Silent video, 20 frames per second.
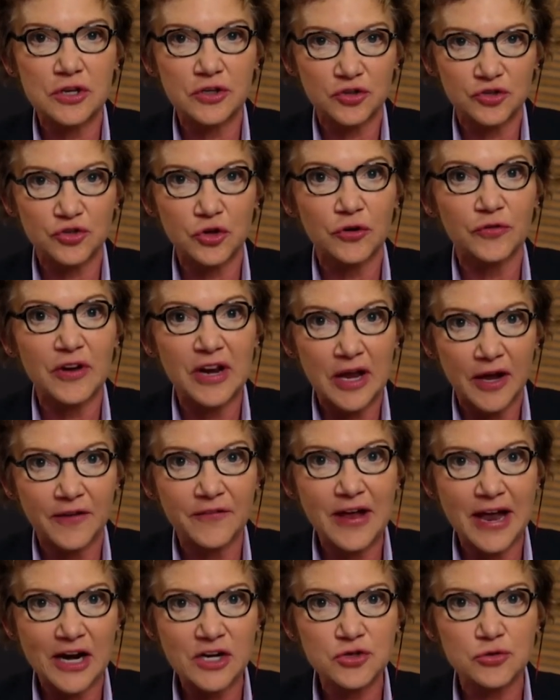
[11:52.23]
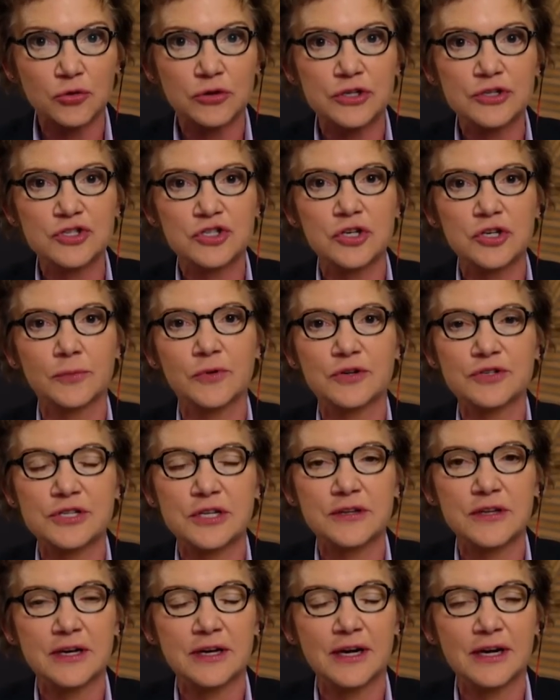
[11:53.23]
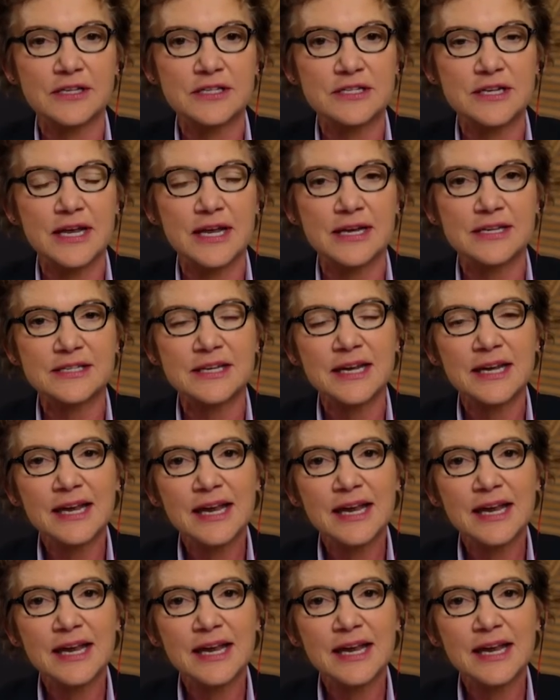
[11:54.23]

survey of actual consumers in the United States.